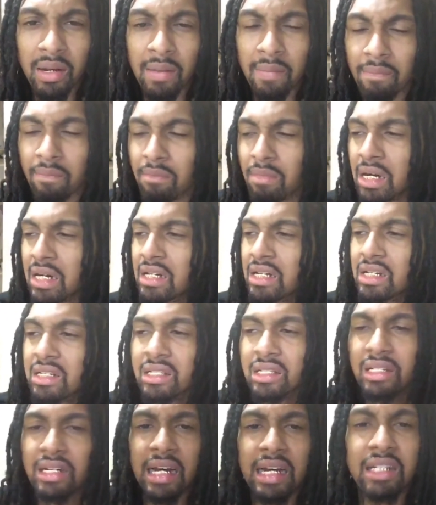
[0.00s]
Money
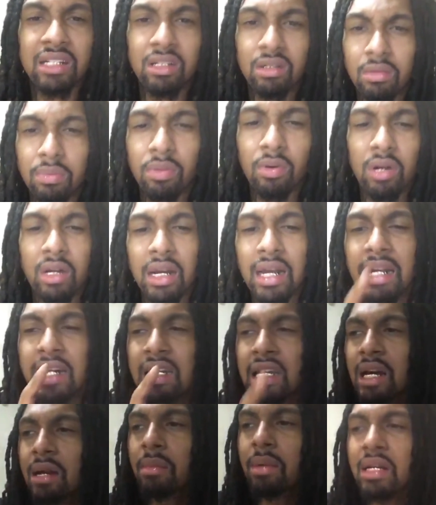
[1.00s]
is not so important. A lot
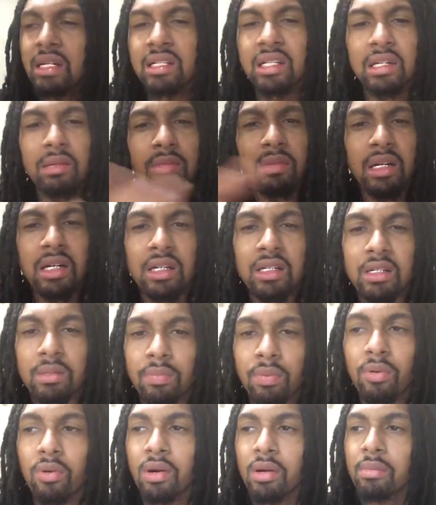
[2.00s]
of y'all might say money is
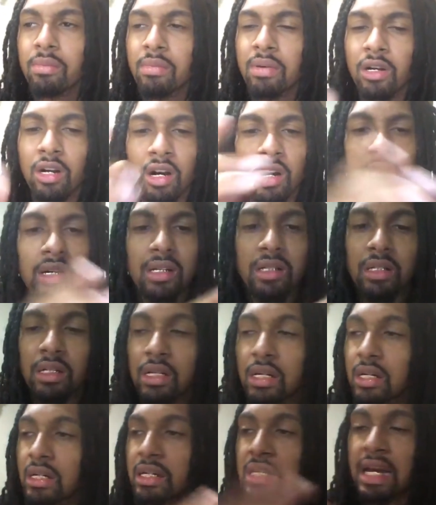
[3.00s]
important. Currency
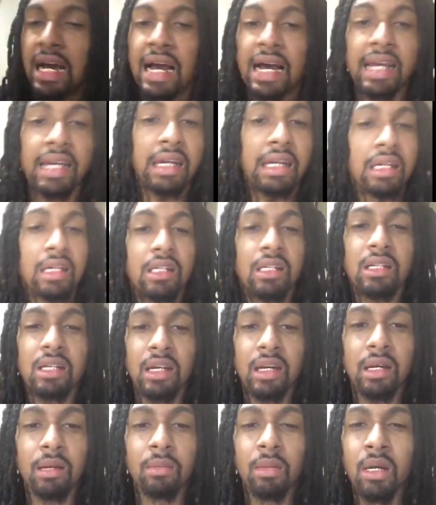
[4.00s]
can die
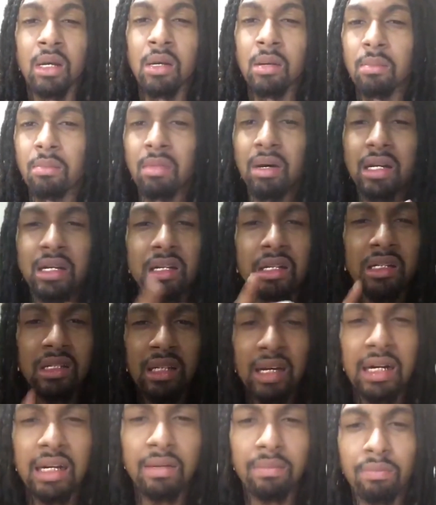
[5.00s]
anytime. Money is
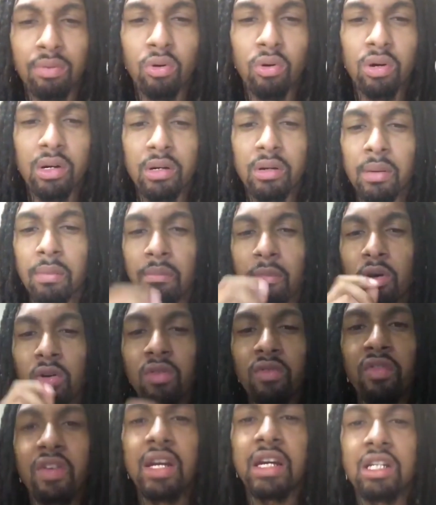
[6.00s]
not important.
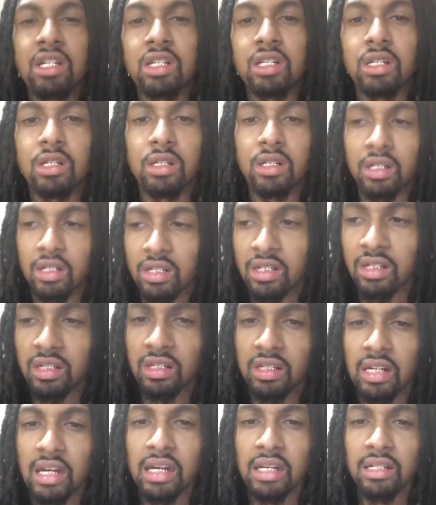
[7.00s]
Motivation, the
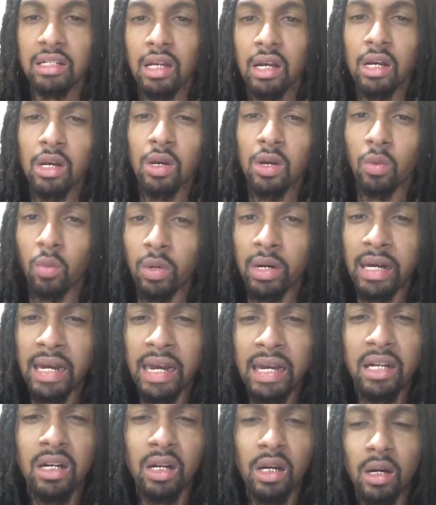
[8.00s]
success. When
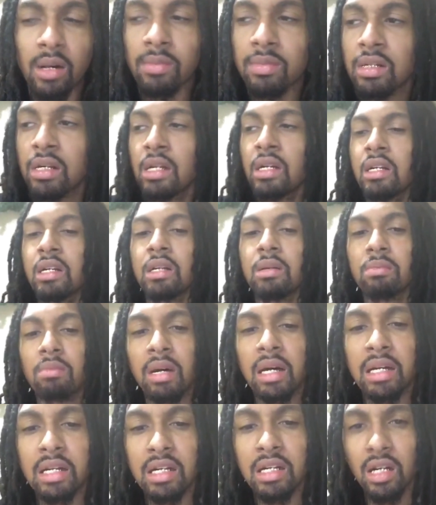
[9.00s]
that comes, then
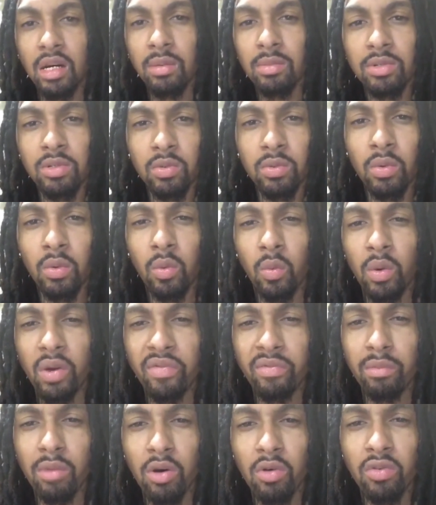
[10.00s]
money comes
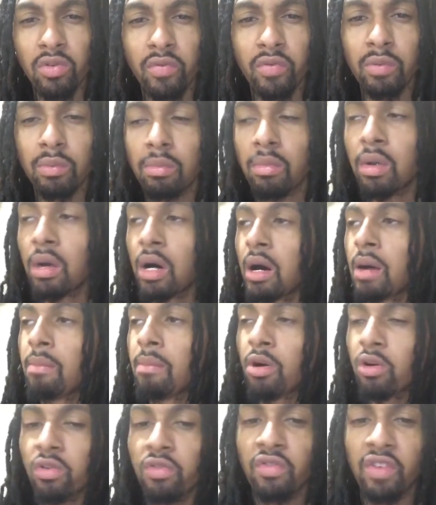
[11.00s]
with
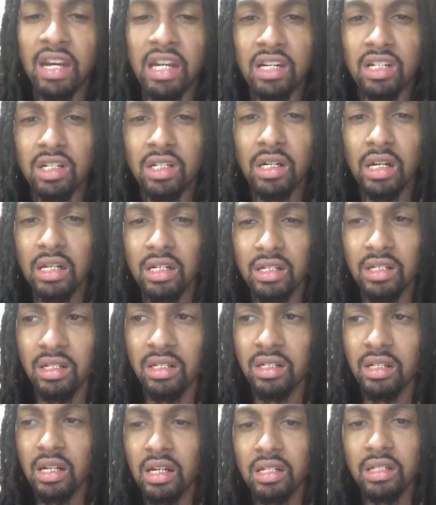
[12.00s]
motivation and
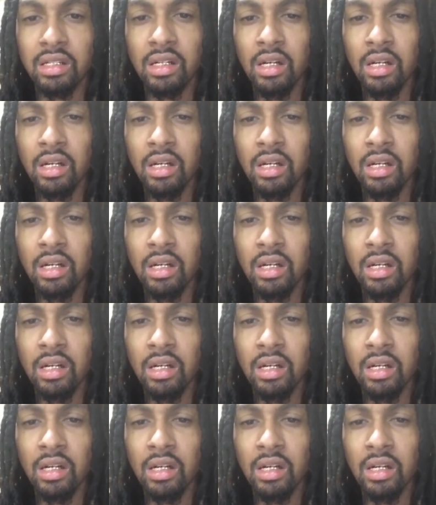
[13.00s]
success.